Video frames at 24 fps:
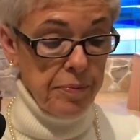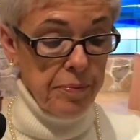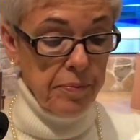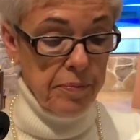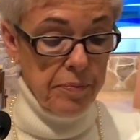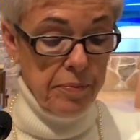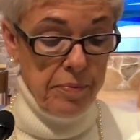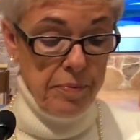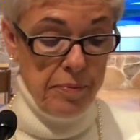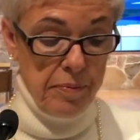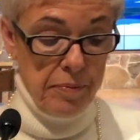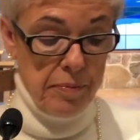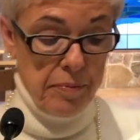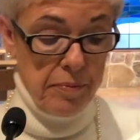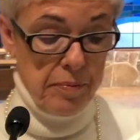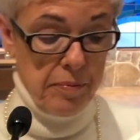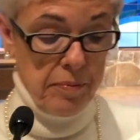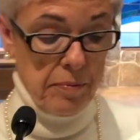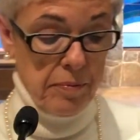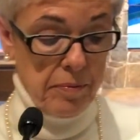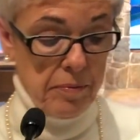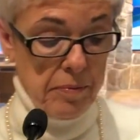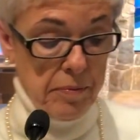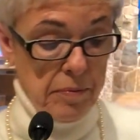
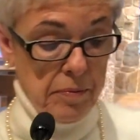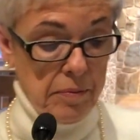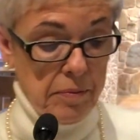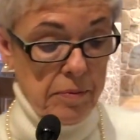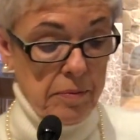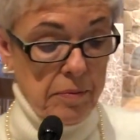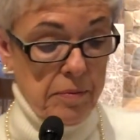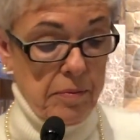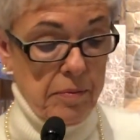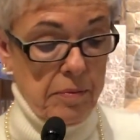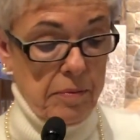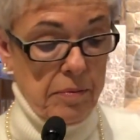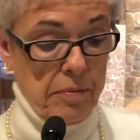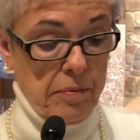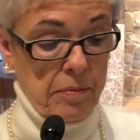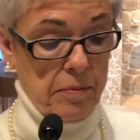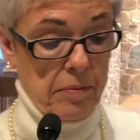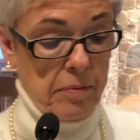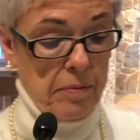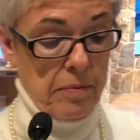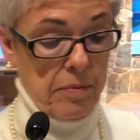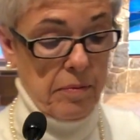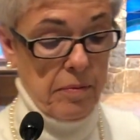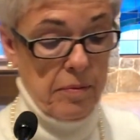
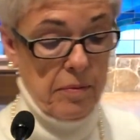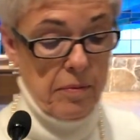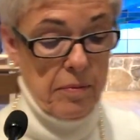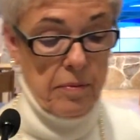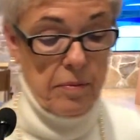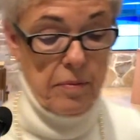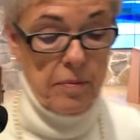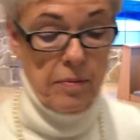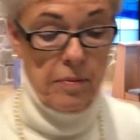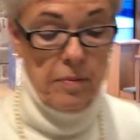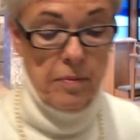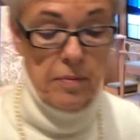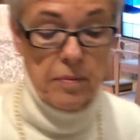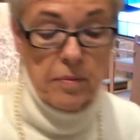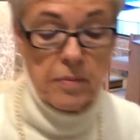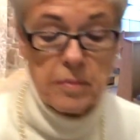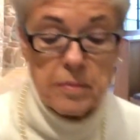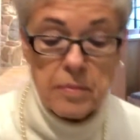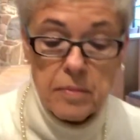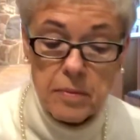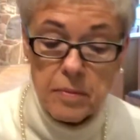Nothing is said.